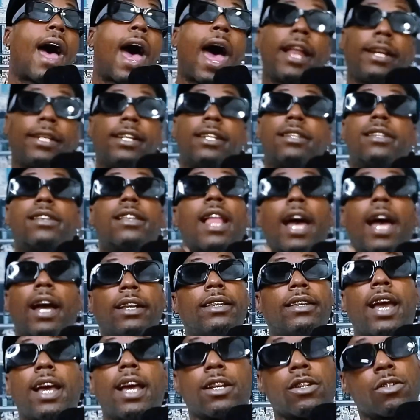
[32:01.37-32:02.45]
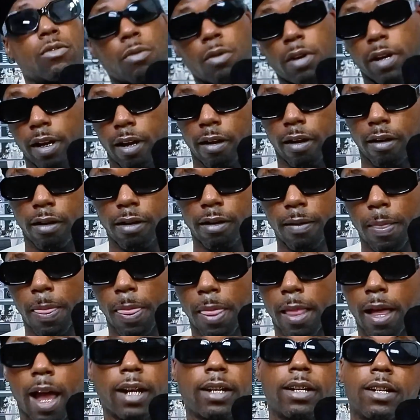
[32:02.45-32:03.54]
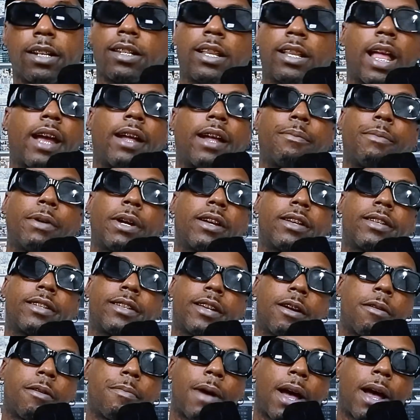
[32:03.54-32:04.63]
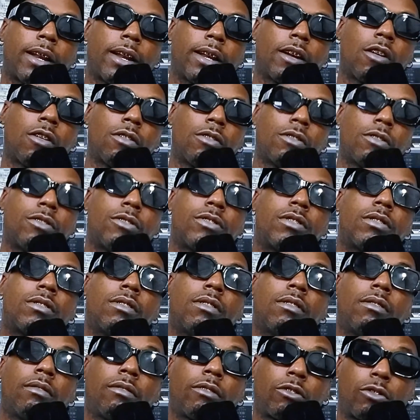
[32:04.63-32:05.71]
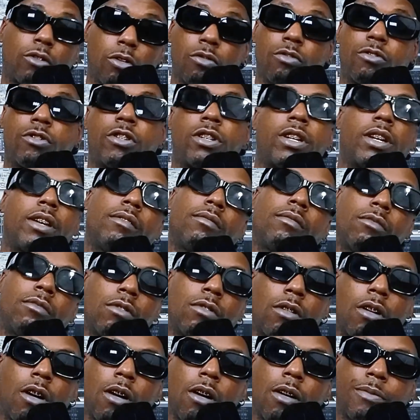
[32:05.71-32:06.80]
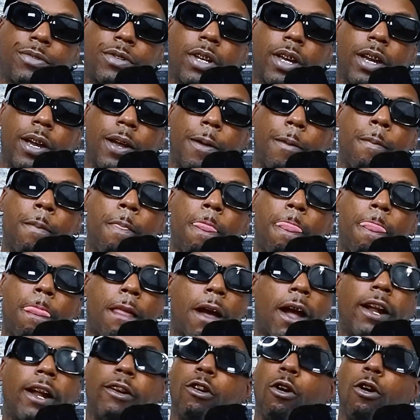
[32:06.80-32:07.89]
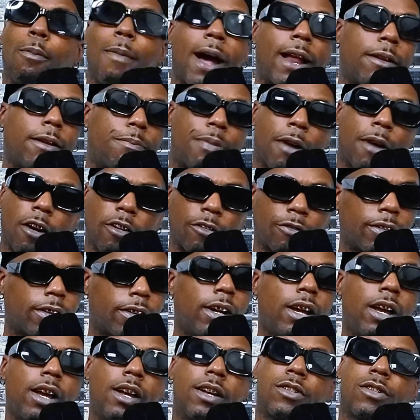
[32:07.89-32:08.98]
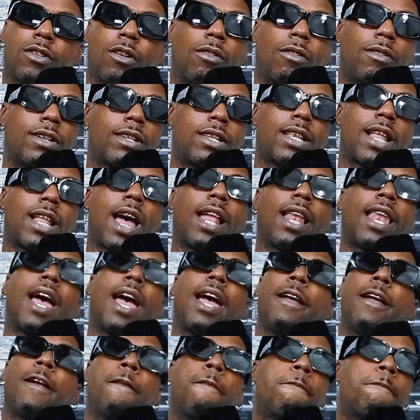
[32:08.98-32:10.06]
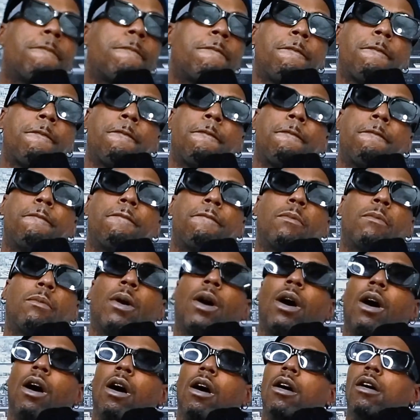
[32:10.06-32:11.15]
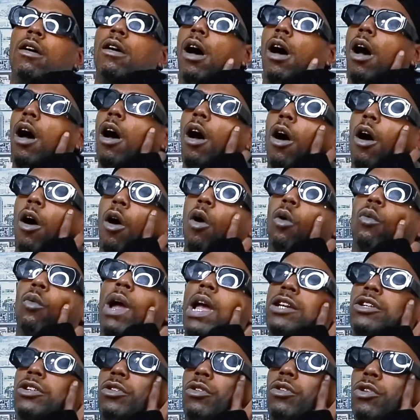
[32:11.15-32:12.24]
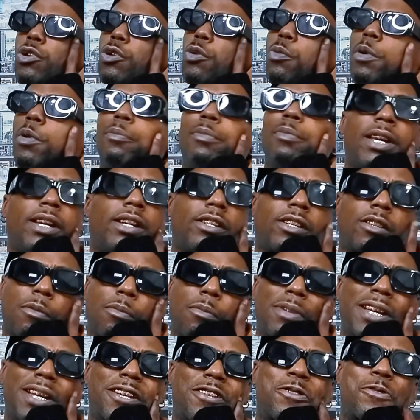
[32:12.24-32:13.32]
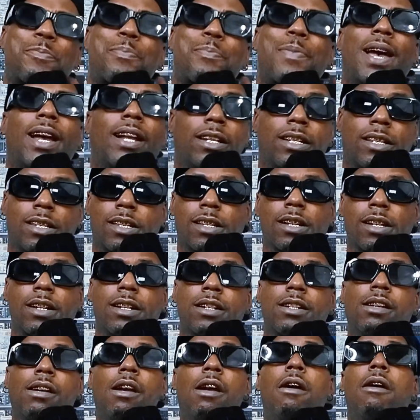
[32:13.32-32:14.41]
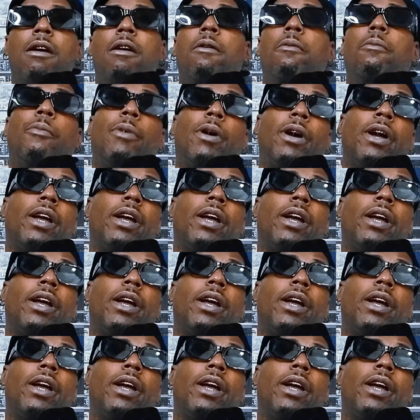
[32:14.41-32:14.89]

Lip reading: dislike that as well. I dislike because everybody goes through shit. You know what I'm saying? Ain't nobody perfect. So it's not like a rational human being should be expecting such. But